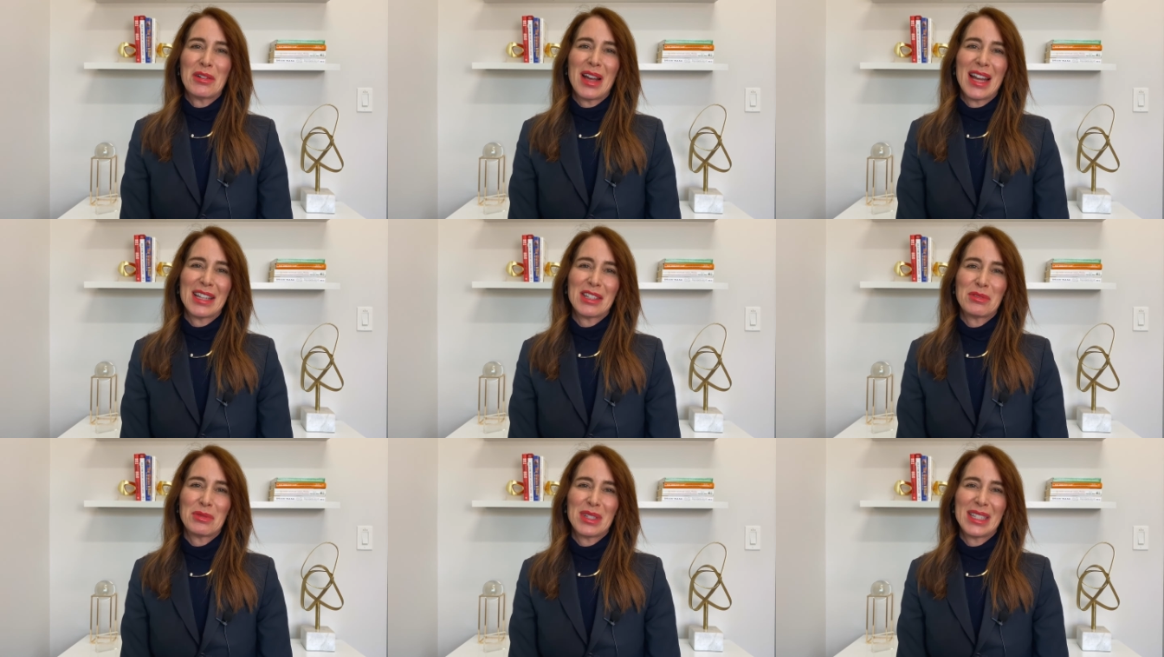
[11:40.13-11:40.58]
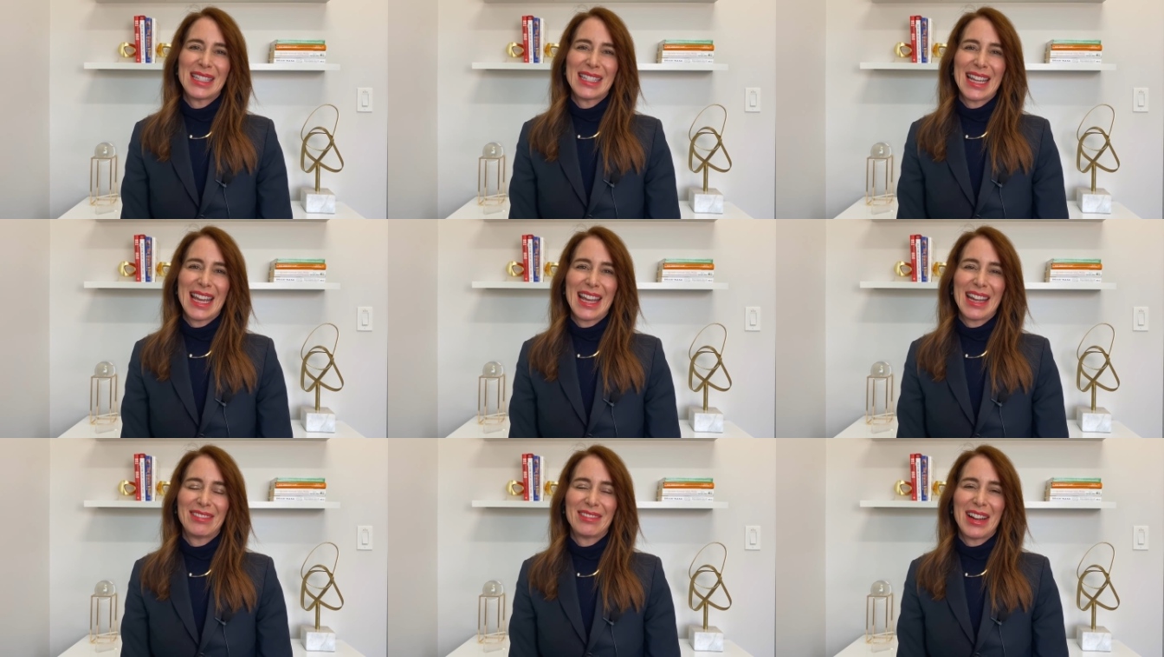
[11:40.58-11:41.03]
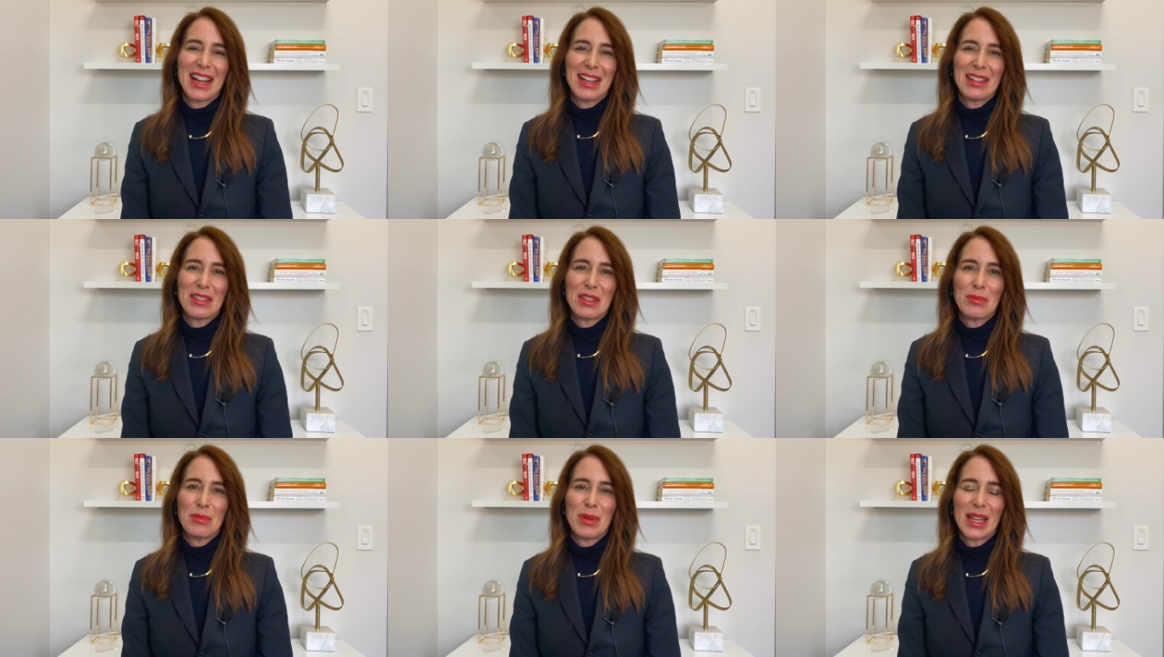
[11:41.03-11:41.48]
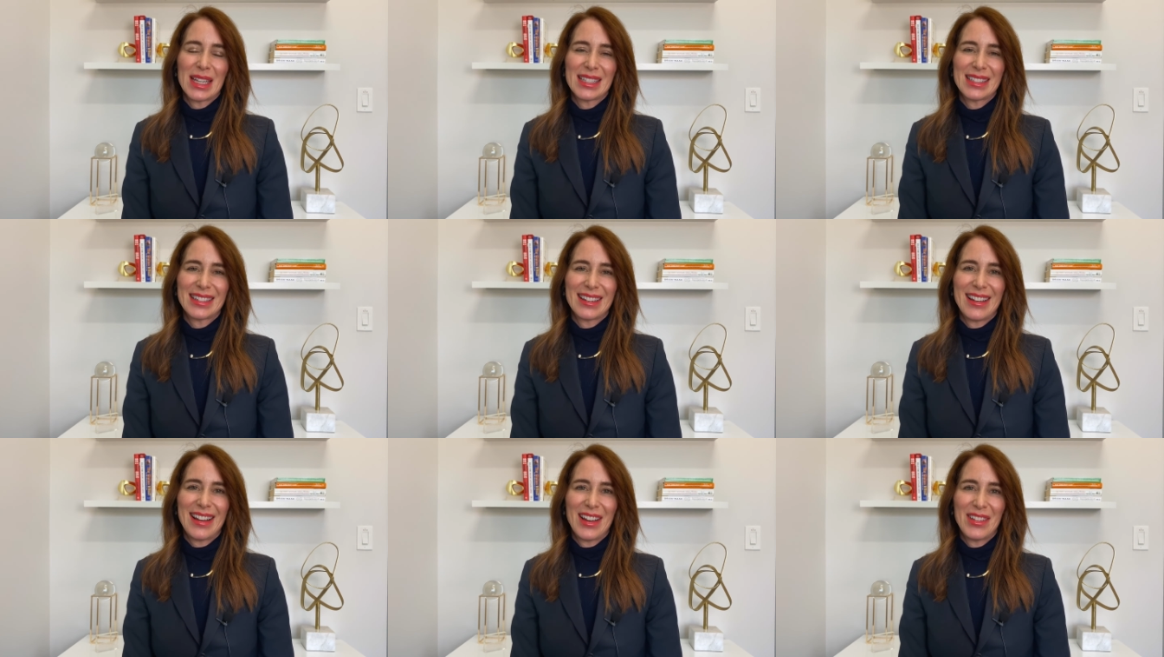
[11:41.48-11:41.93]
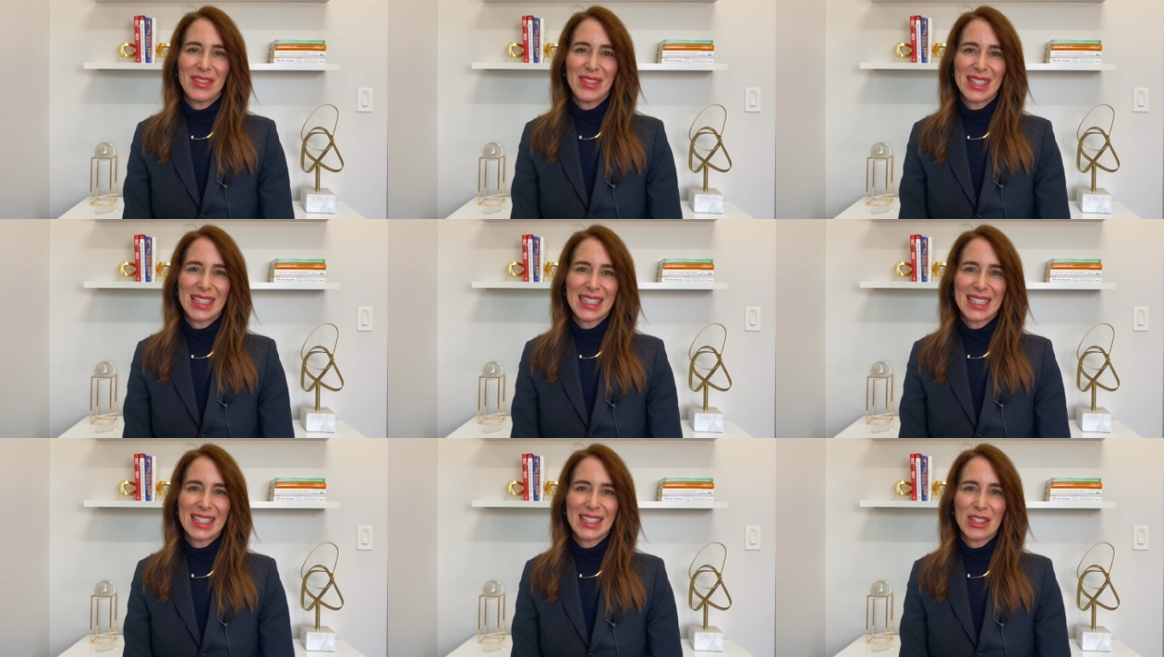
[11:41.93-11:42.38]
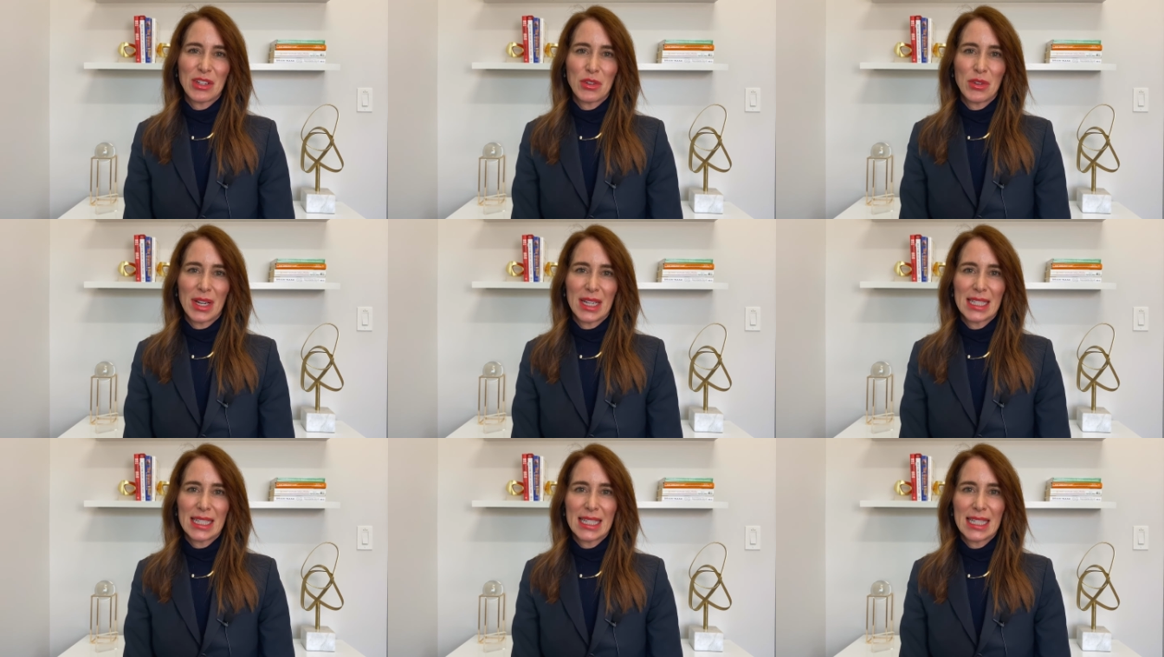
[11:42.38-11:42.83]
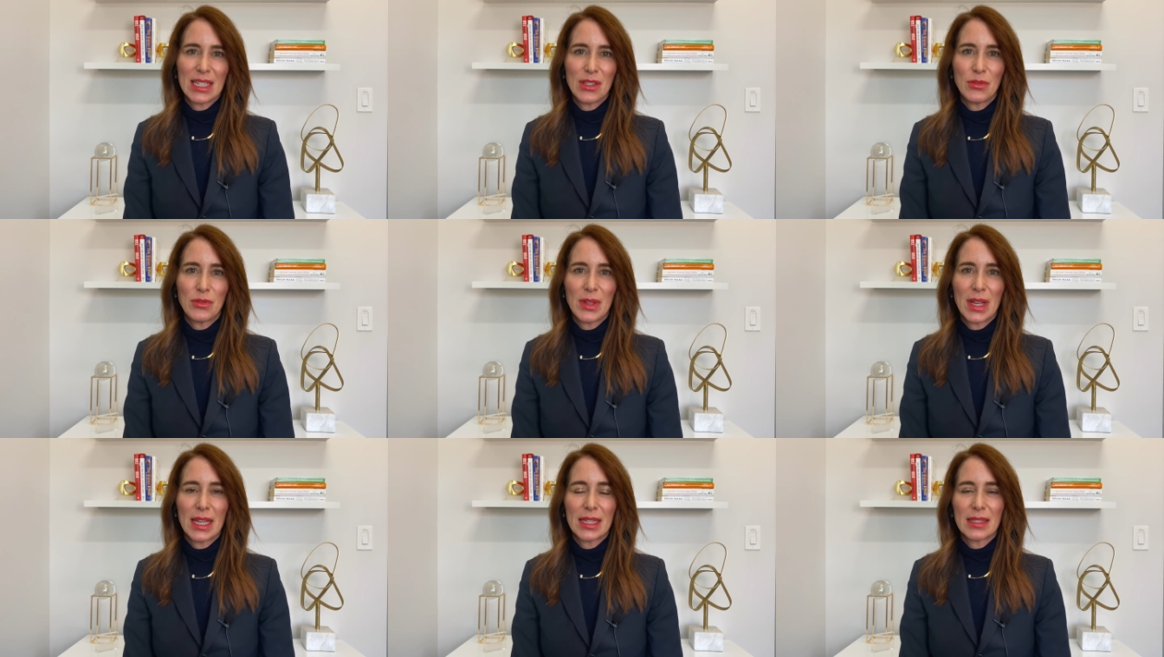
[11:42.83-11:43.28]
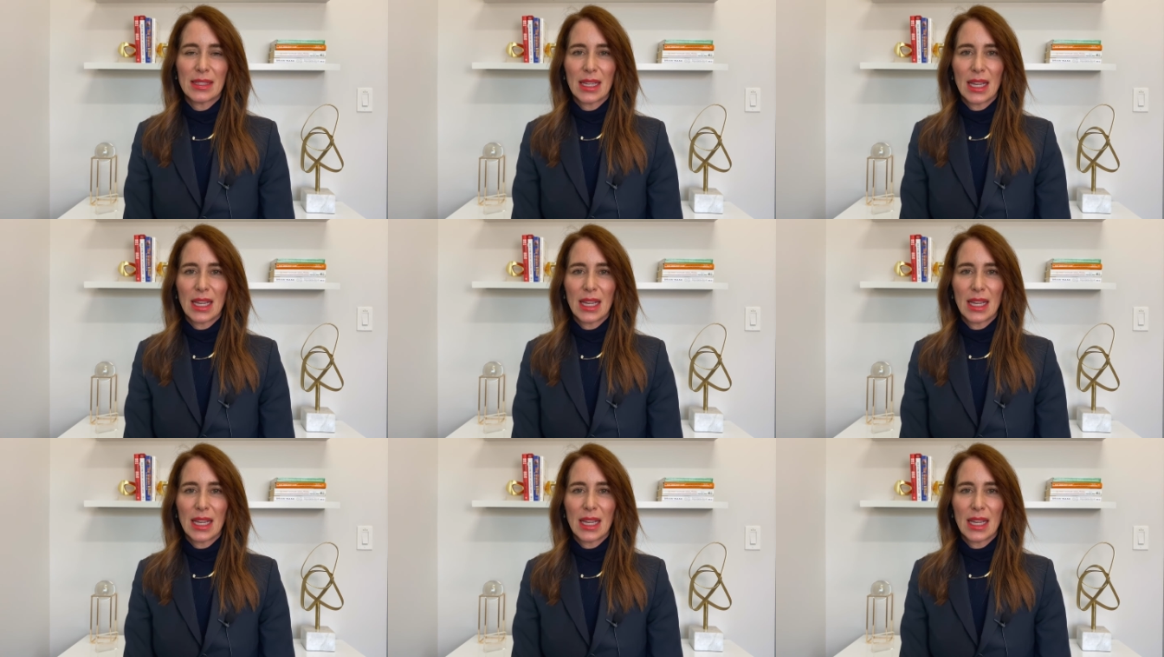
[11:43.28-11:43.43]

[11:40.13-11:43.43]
as we say, right, the best offense is a great defense,